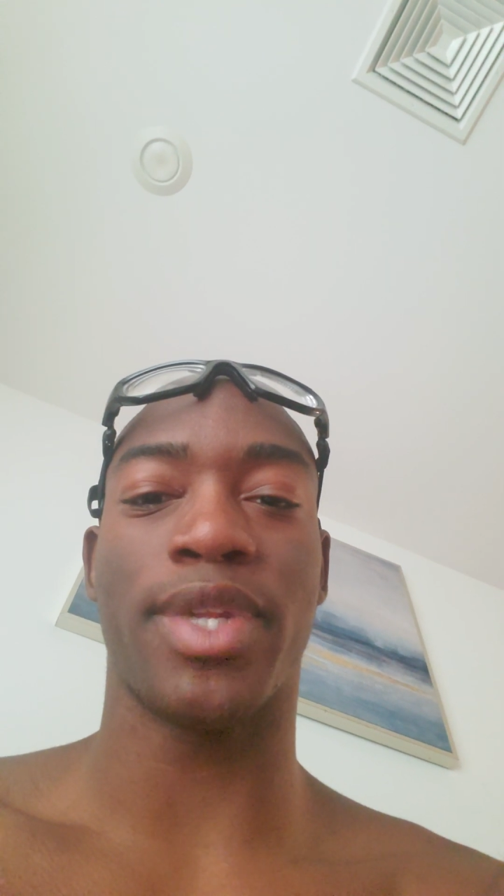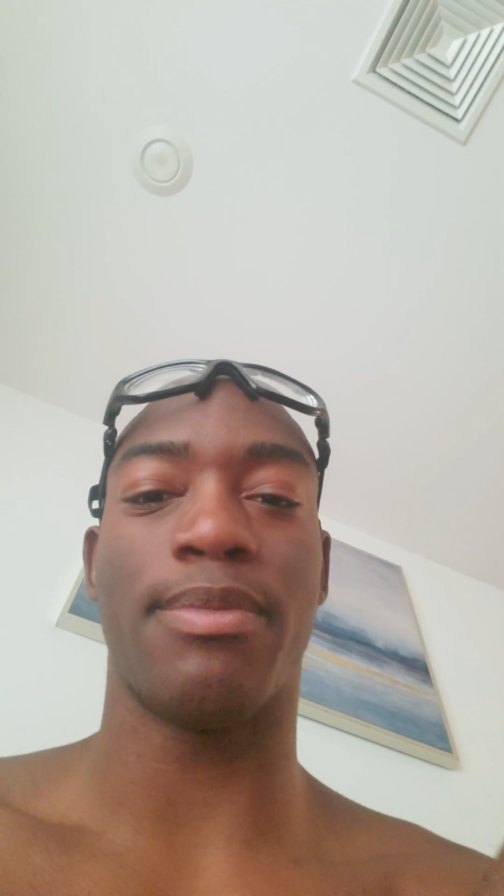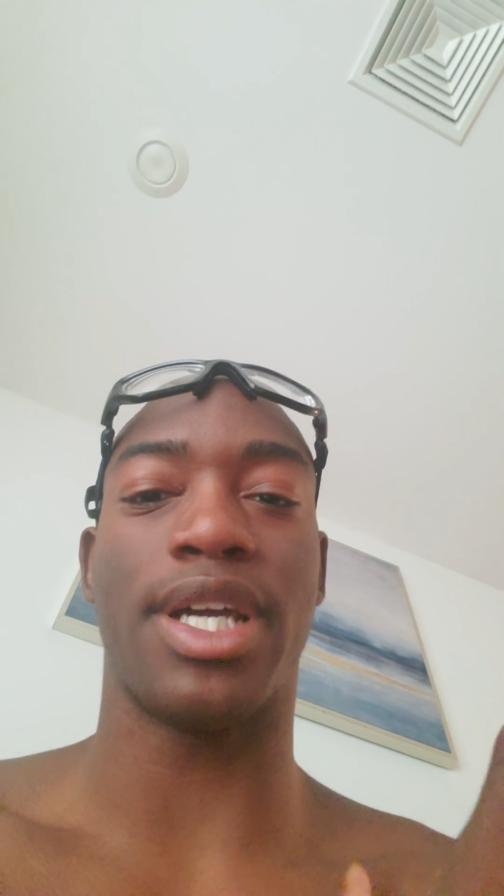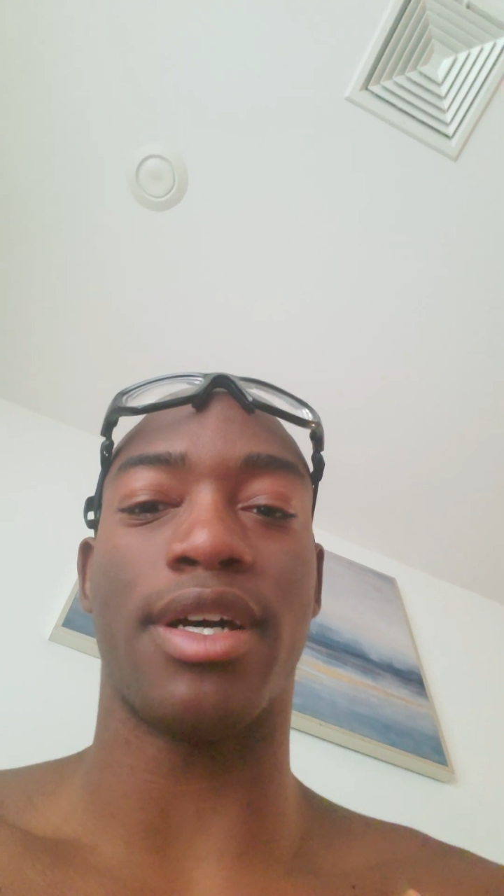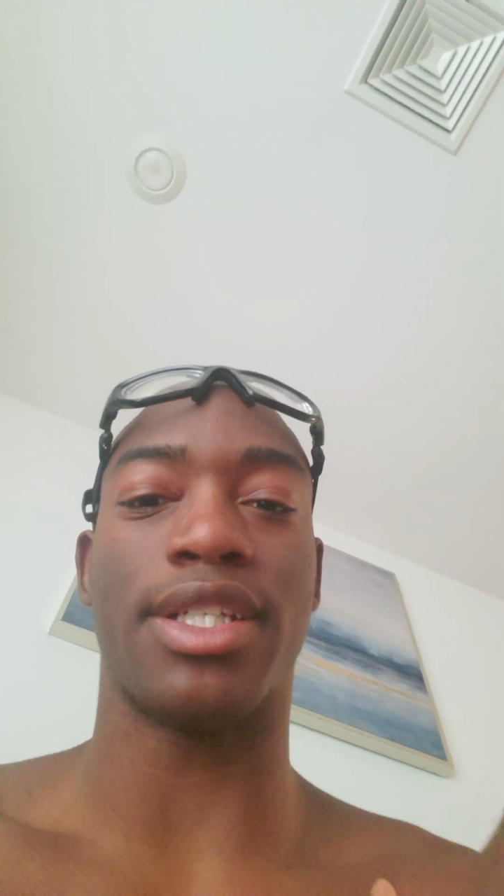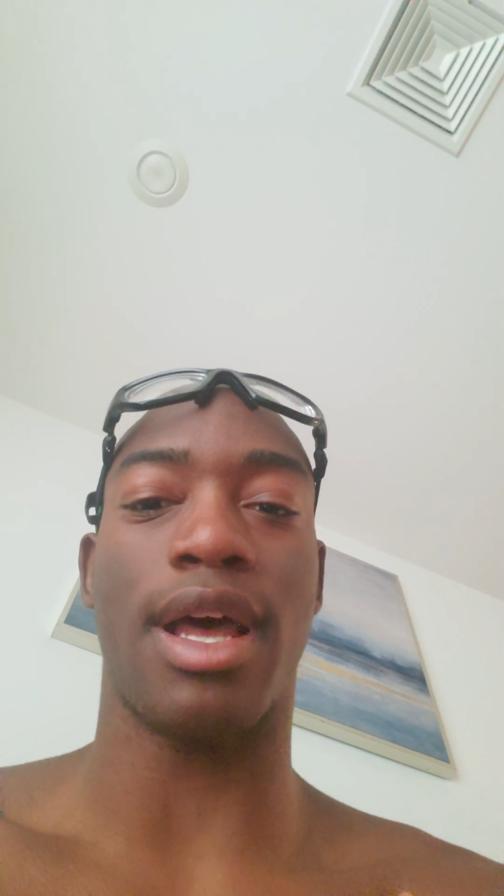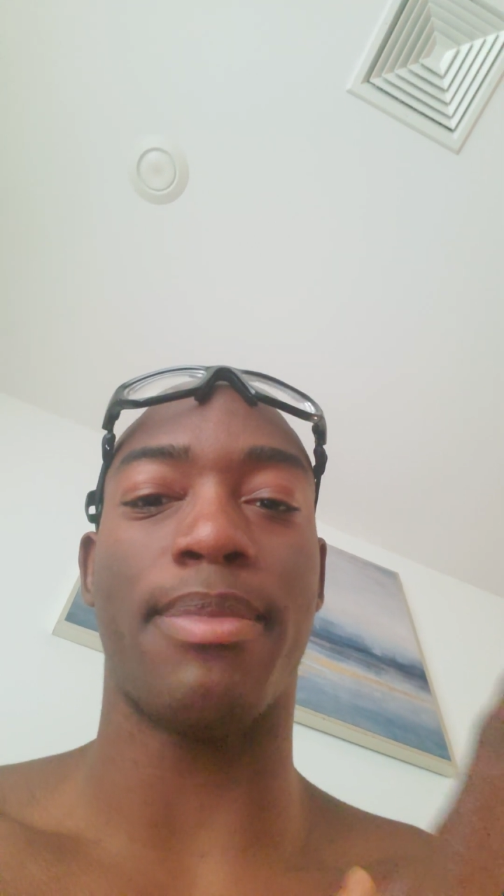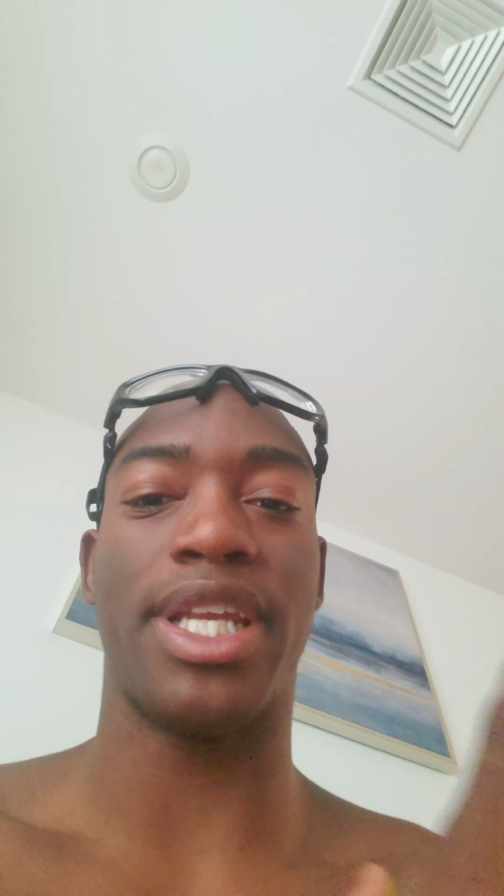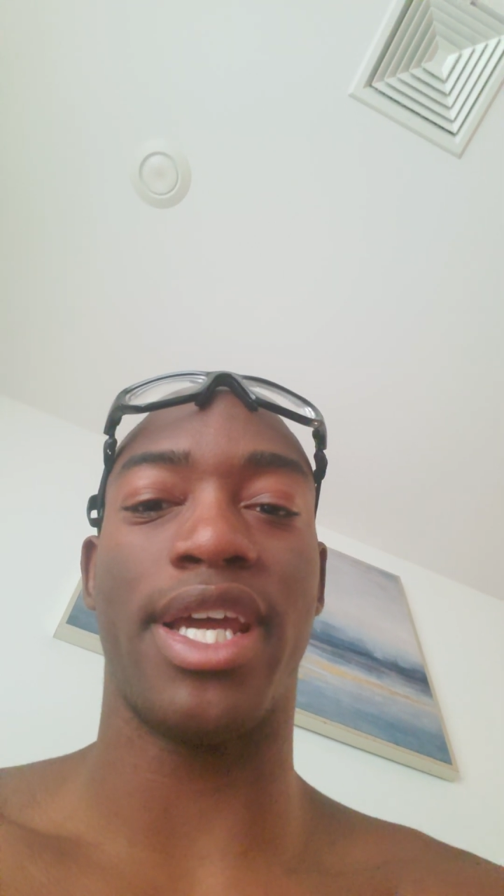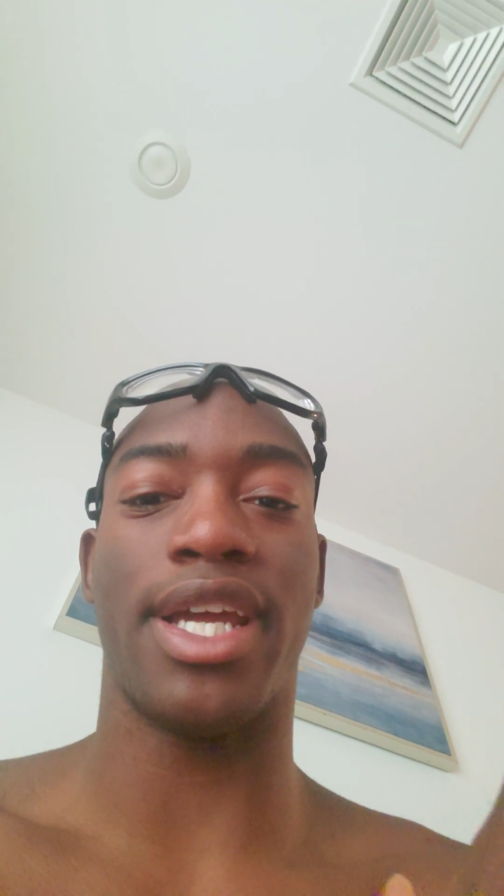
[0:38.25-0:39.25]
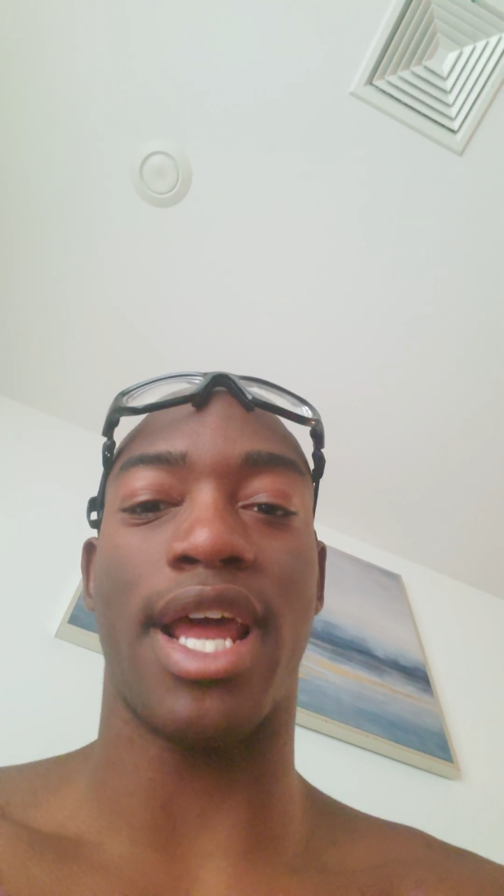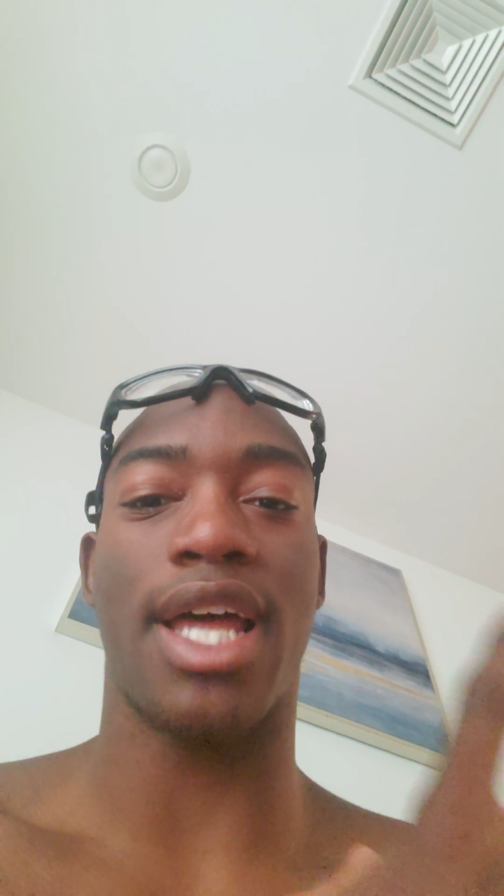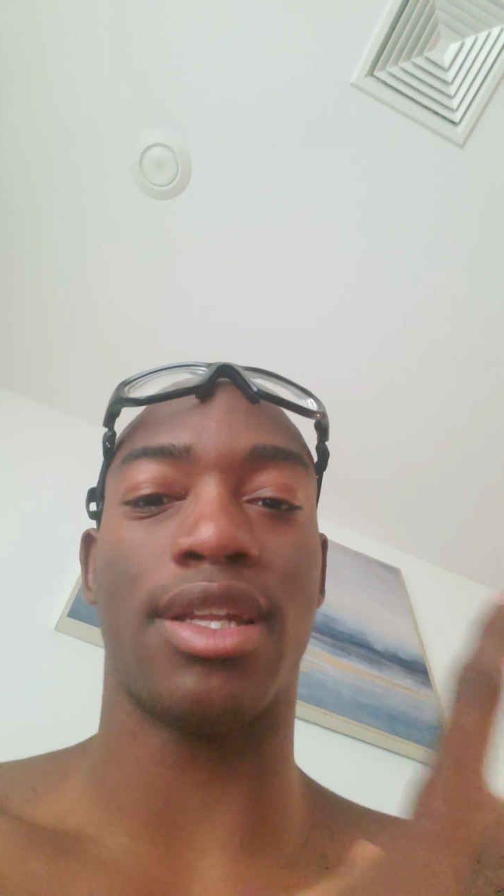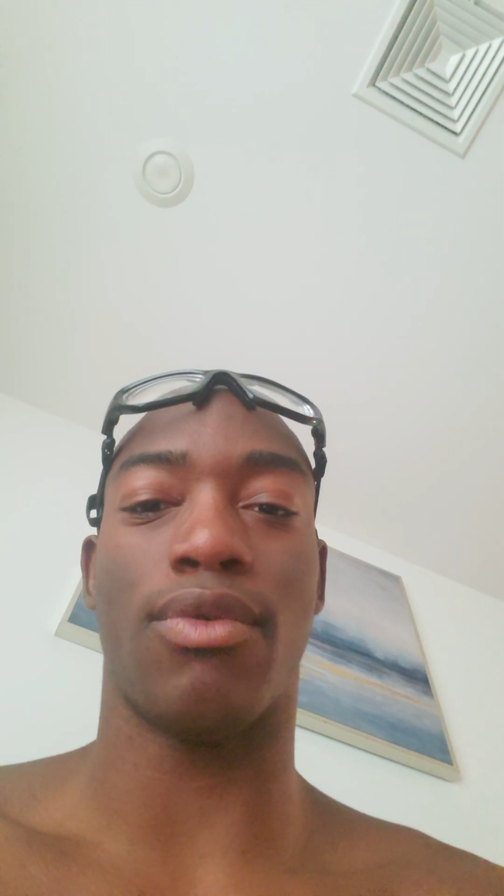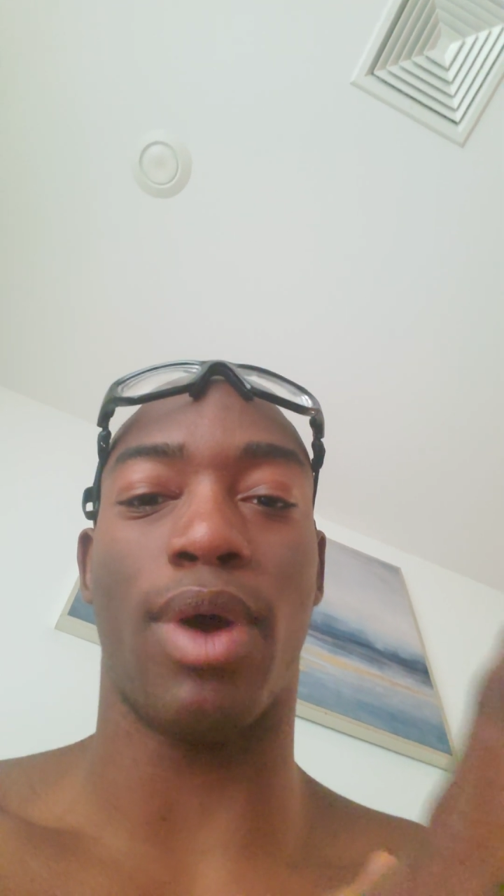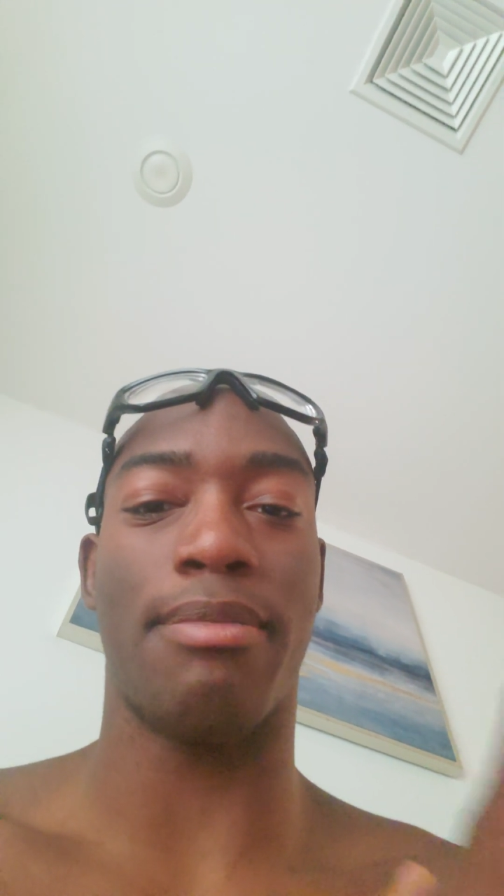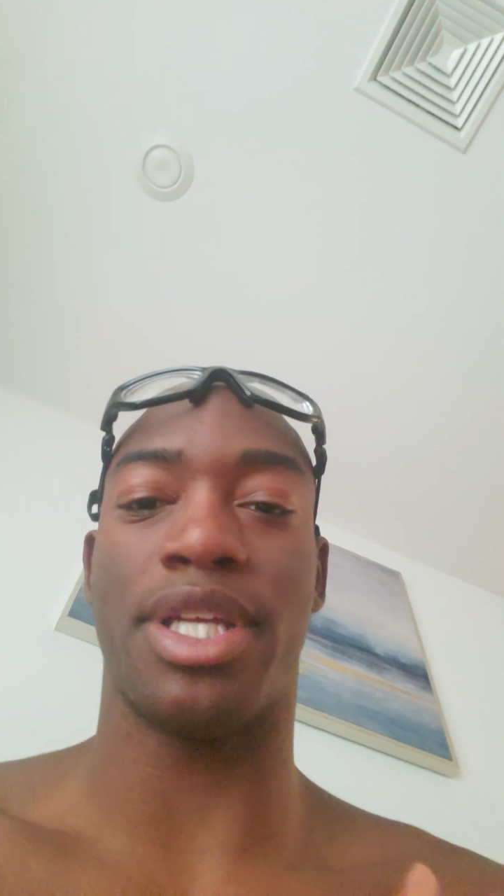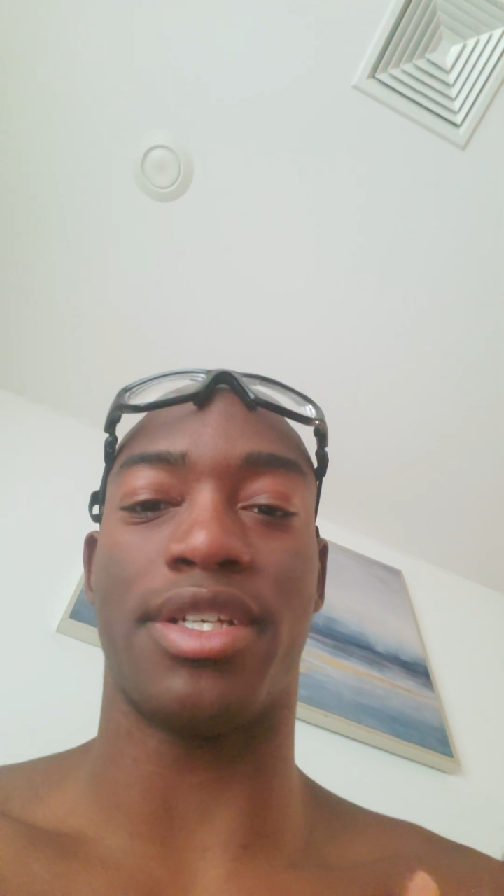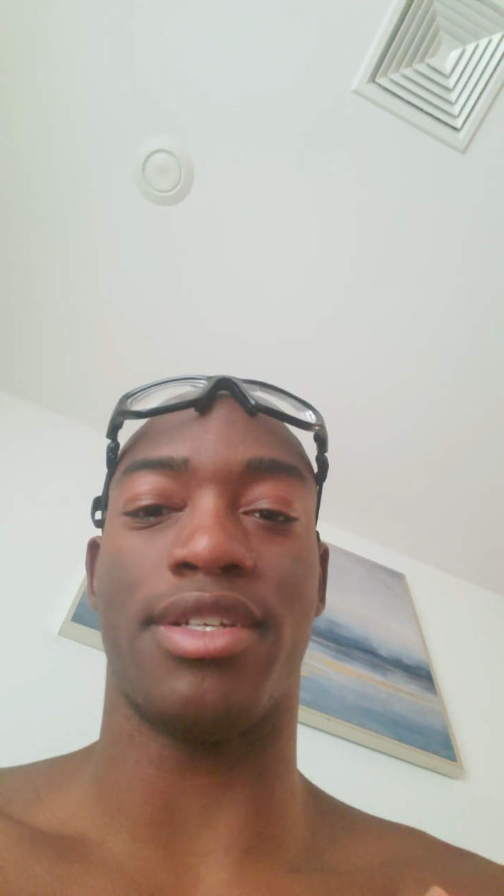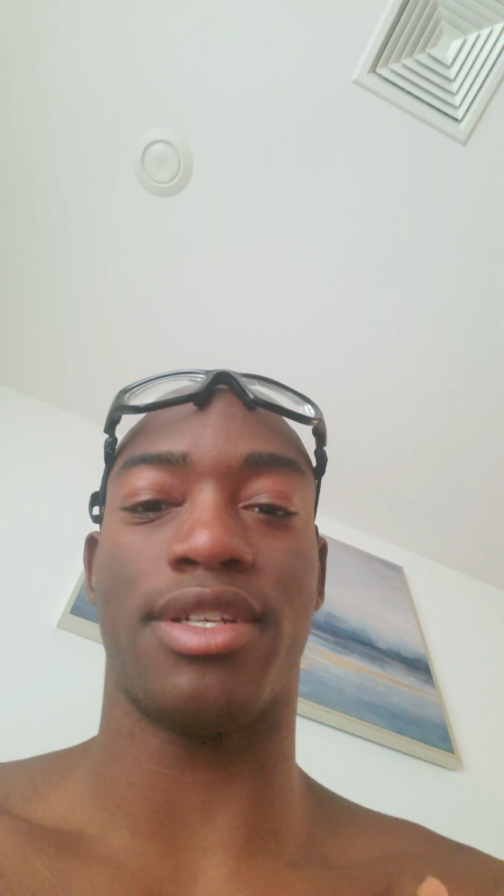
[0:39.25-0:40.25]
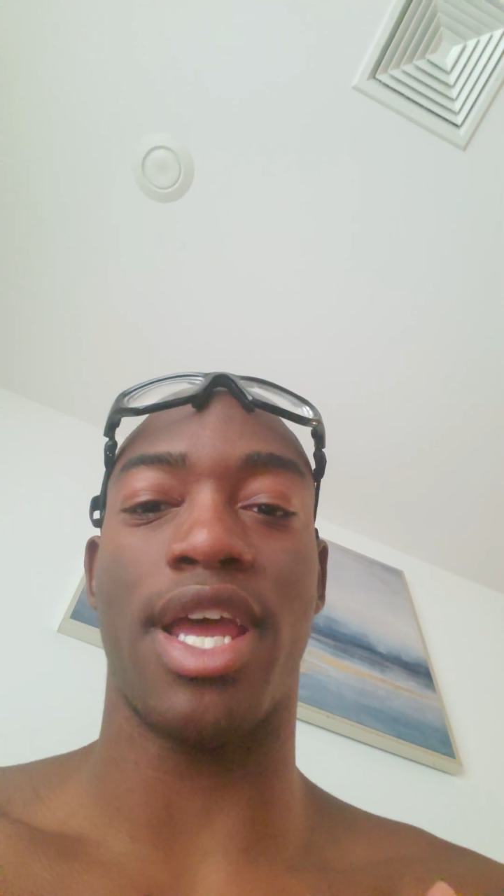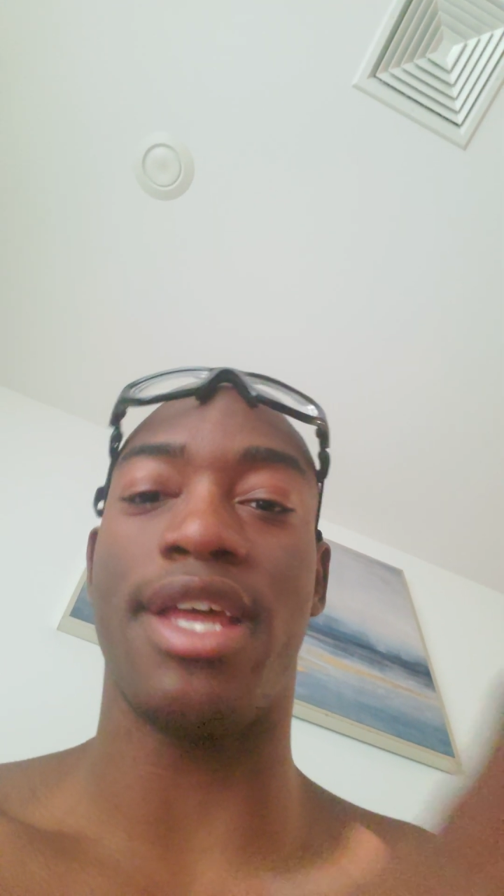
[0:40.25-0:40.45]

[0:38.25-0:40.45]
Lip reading: Because I've been dating hella white bitches